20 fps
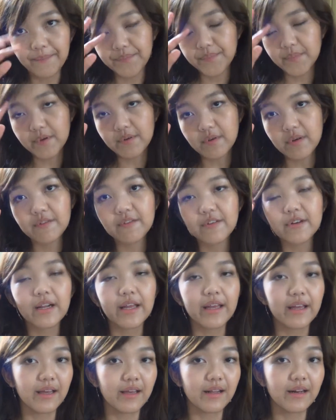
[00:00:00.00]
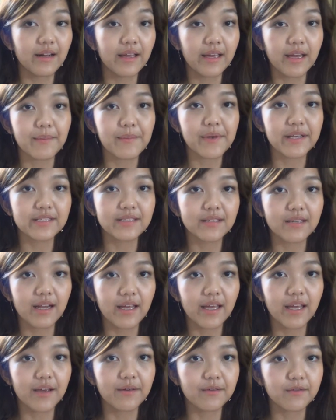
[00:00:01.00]
However, like I mentioned, I
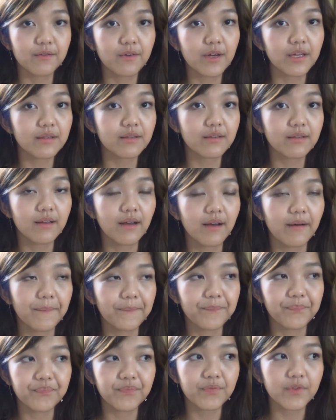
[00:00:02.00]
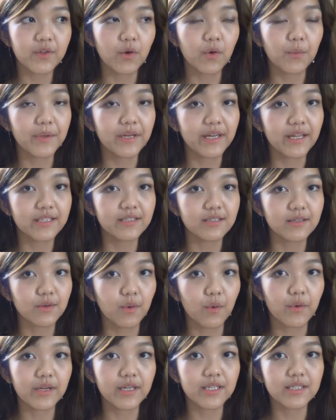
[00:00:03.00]
have quite combination to
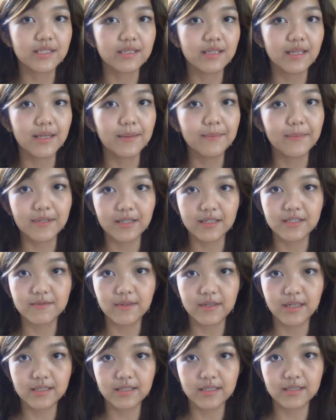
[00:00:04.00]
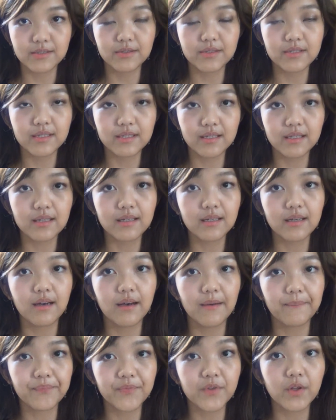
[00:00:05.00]
oily skin, but this foundation actually
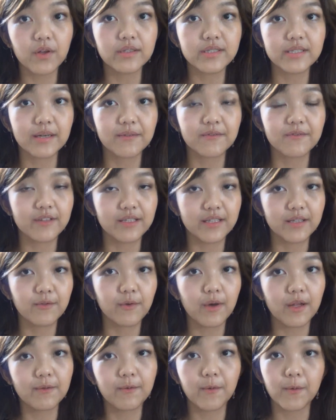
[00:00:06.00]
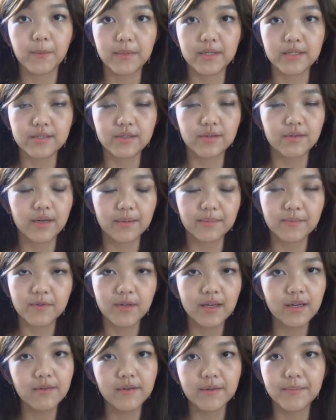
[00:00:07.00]
holds up pretty well for me, so I'm
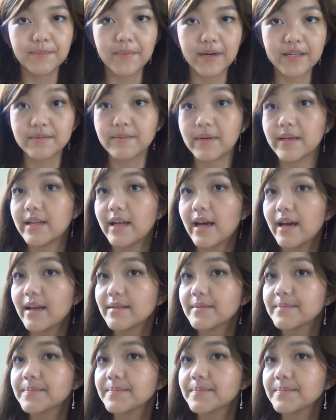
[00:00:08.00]
kind of impressed by that.